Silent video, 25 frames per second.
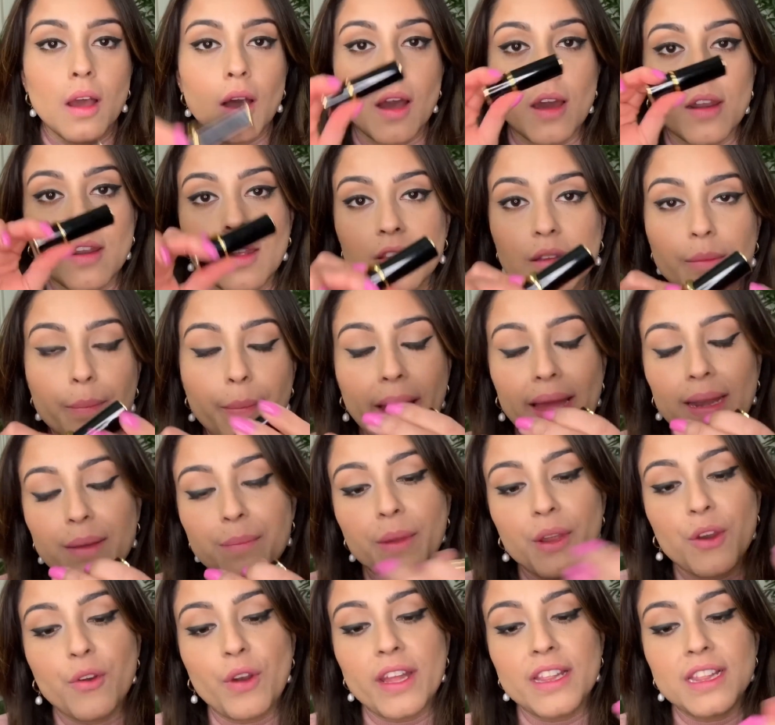Another Pat
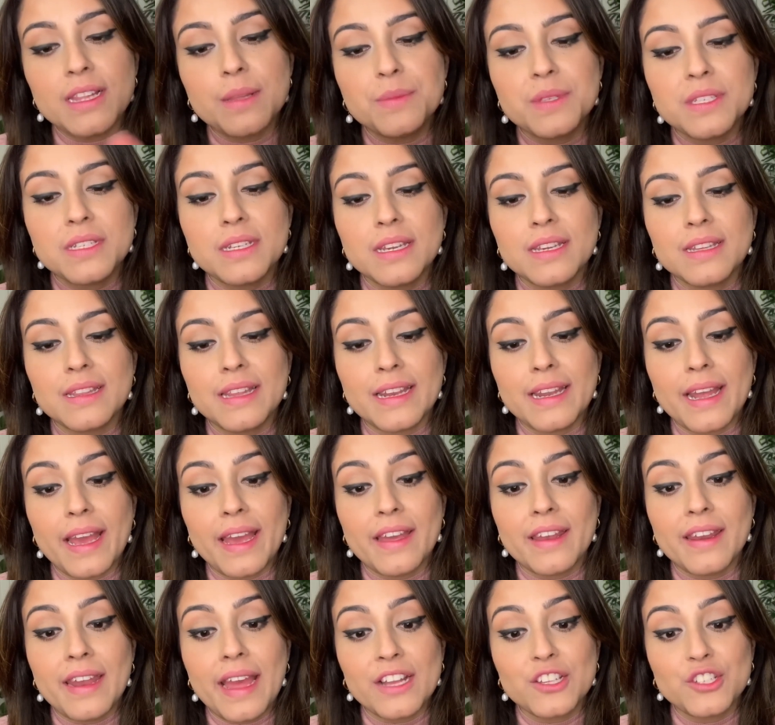McGrath lipstick that I
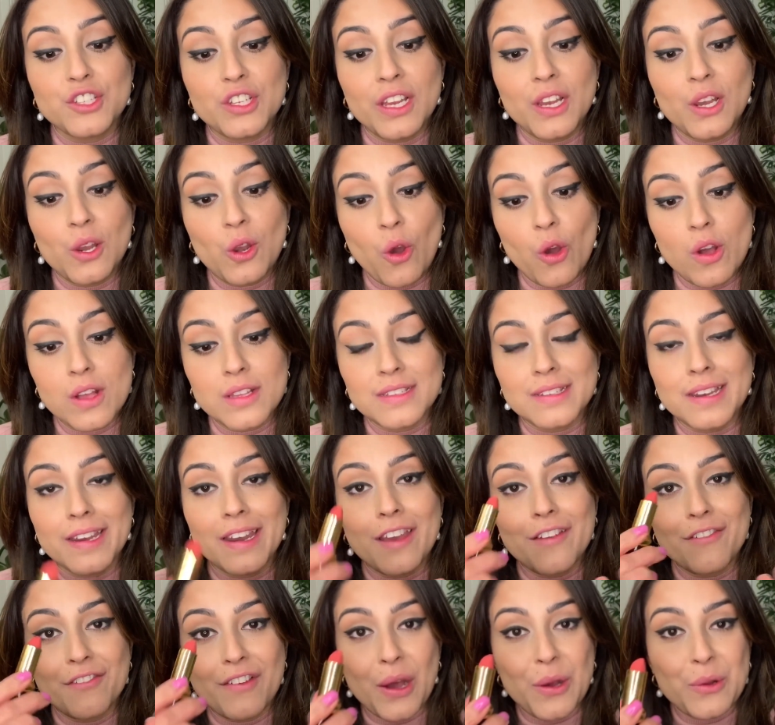had actually lost and
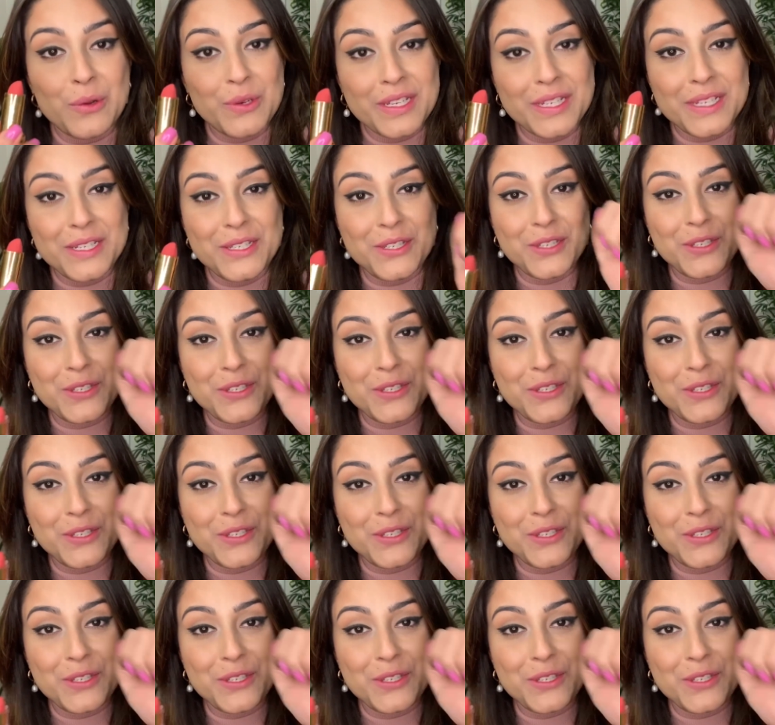I found it